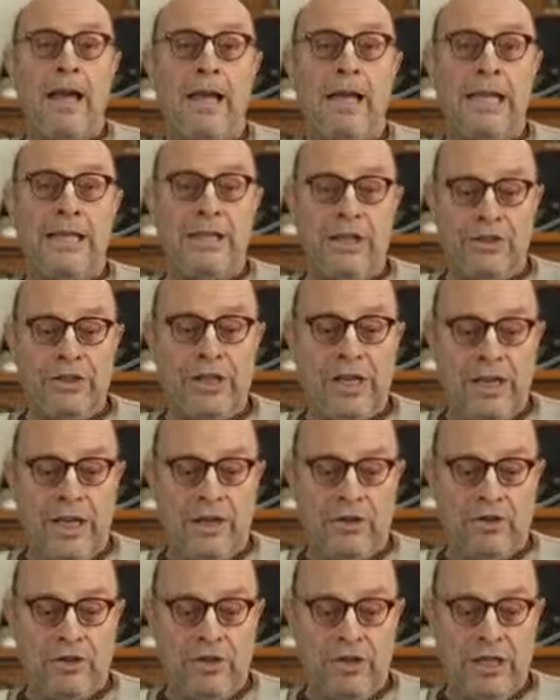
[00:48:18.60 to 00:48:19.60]
In this
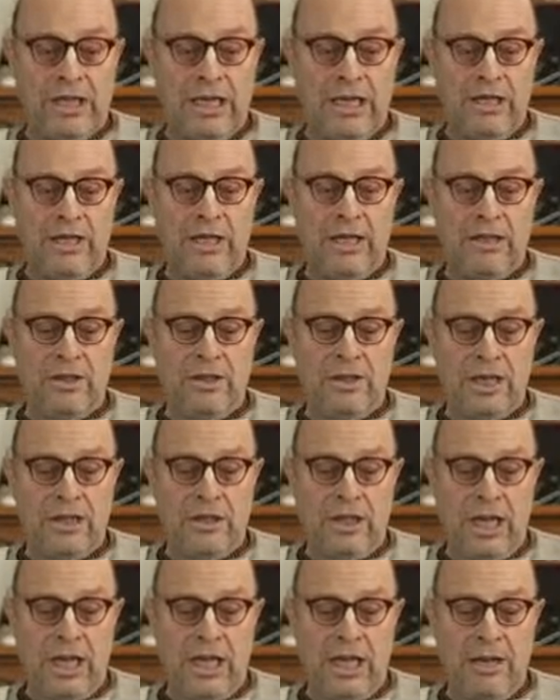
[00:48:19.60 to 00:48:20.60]
connection,
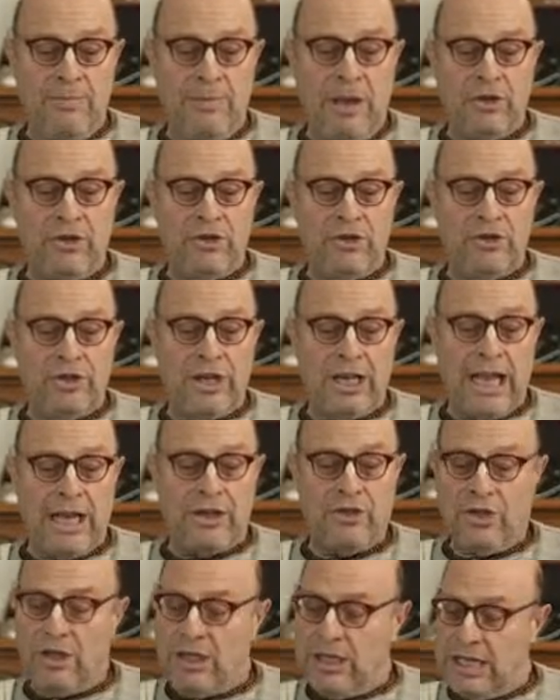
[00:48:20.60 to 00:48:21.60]
he mentions it
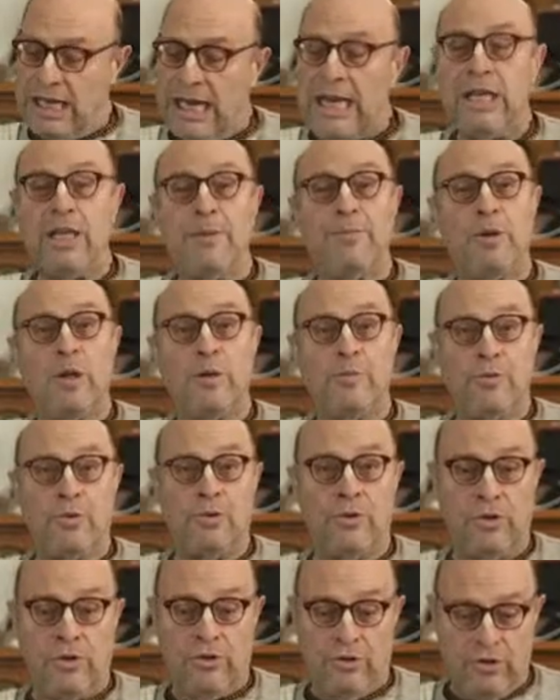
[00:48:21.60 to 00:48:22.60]
actually in the
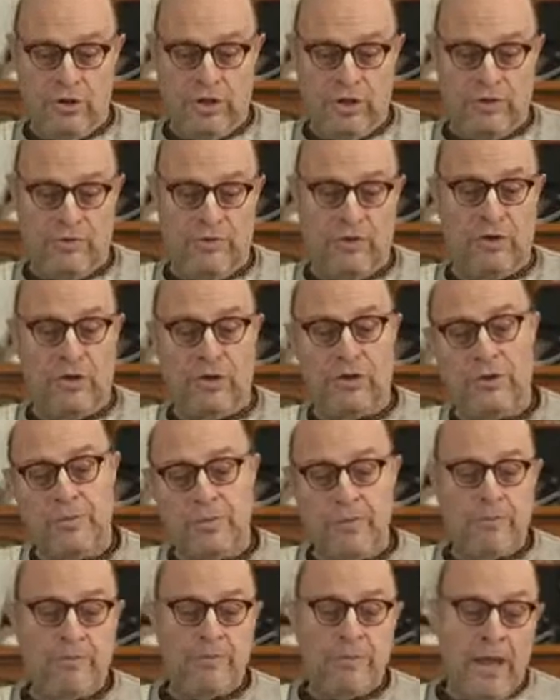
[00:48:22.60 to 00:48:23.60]
purport to this verse.
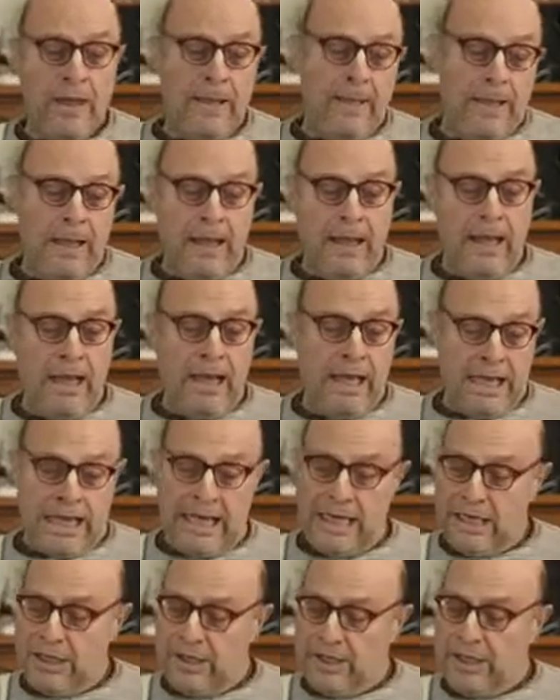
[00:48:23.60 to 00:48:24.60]

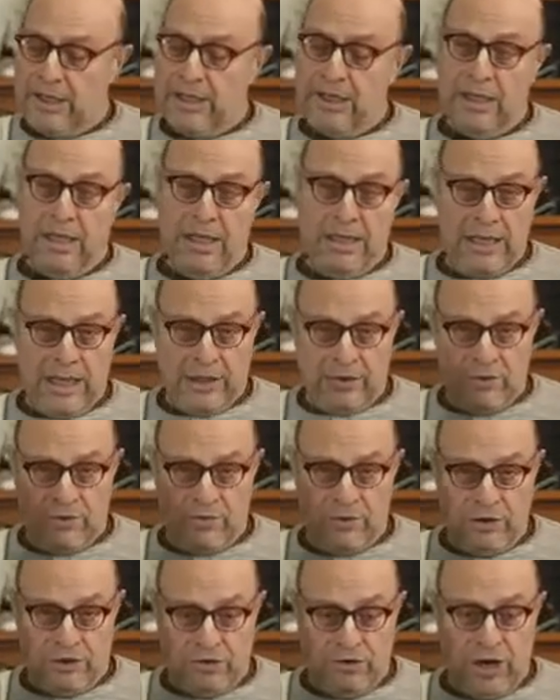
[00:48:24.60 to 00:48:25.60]
In the Nectar of
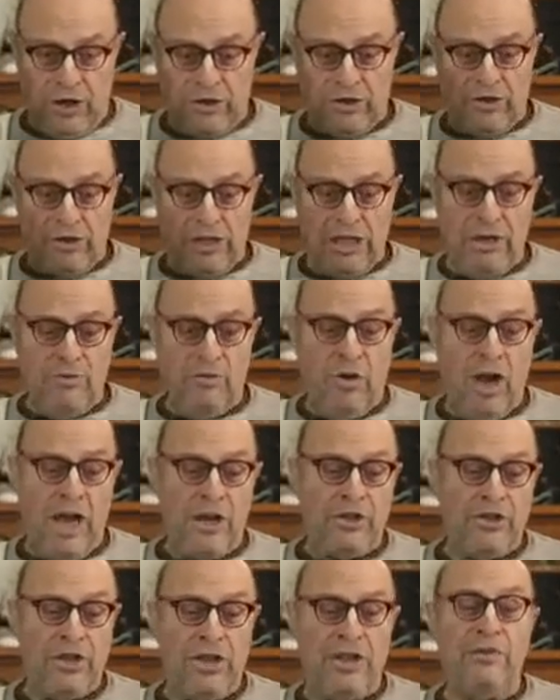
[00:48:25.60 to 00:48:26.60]
Instruction, he
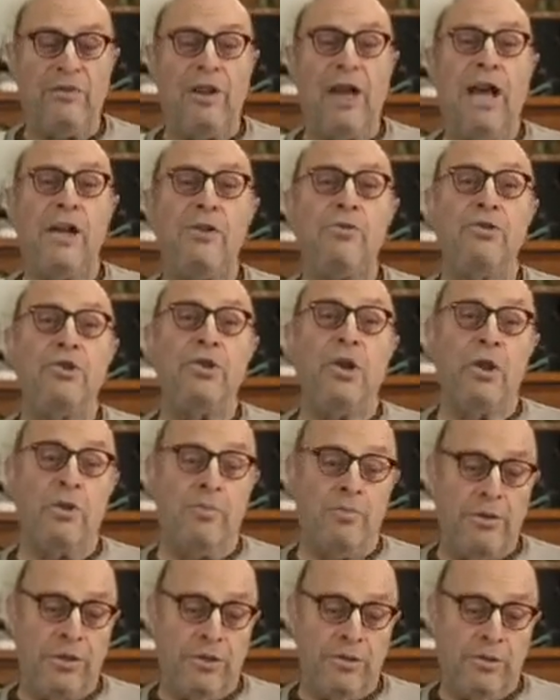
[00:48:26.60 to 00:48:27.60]
writes that if a
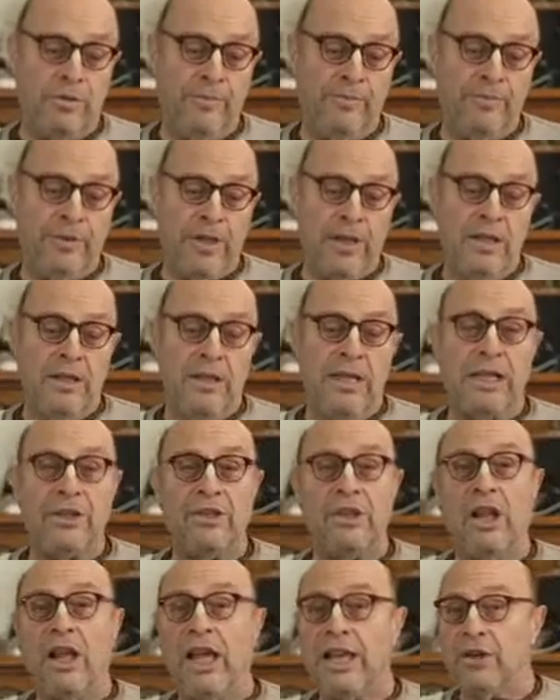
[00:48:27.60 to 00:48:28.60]
$100 bill is
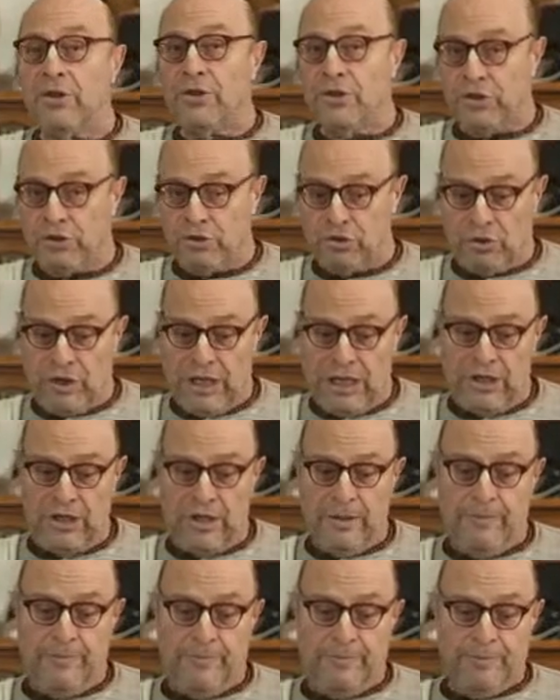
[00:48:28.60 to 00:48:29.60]
lying on the street,
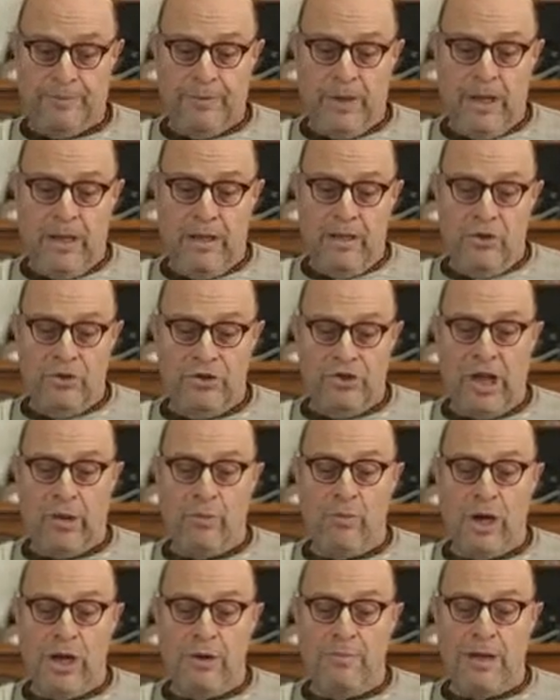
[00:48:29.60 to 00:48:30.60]

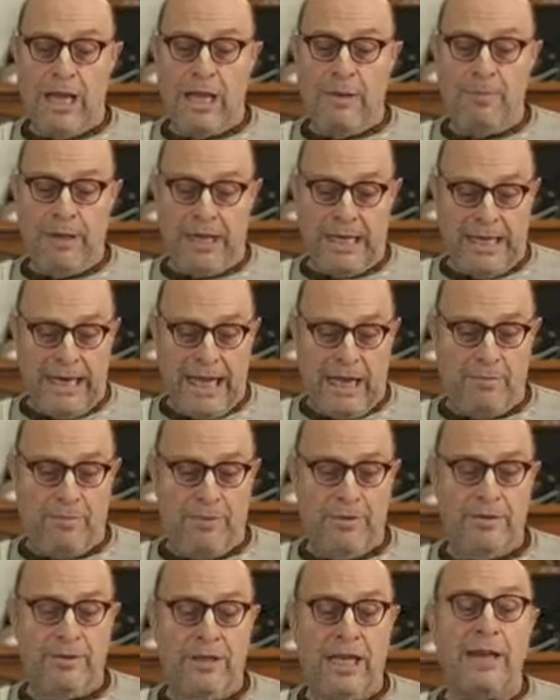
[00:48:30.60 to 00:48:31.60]
someone may pick it
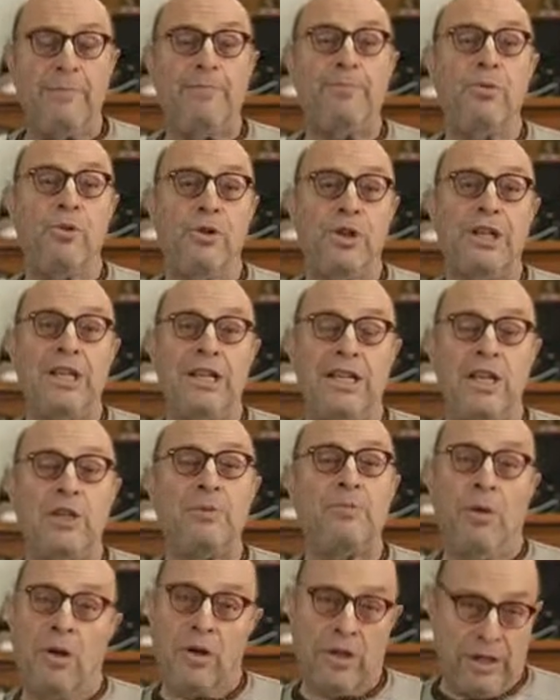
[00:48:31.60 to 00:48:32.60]
up and put it in his
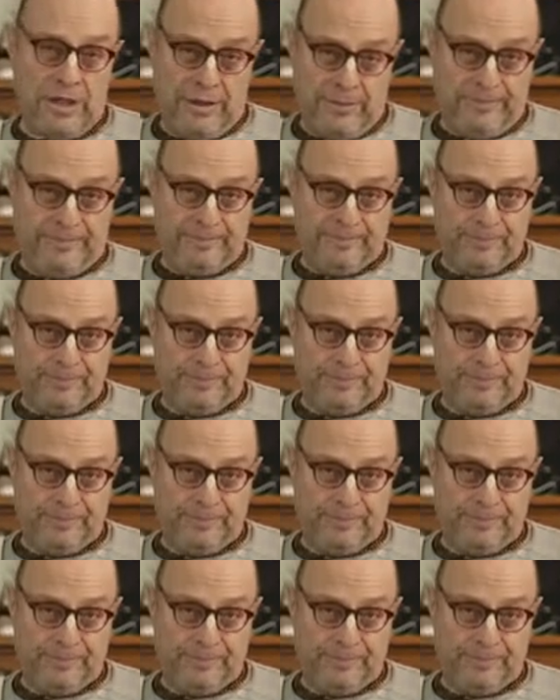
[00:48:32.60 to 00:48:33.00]
pocket.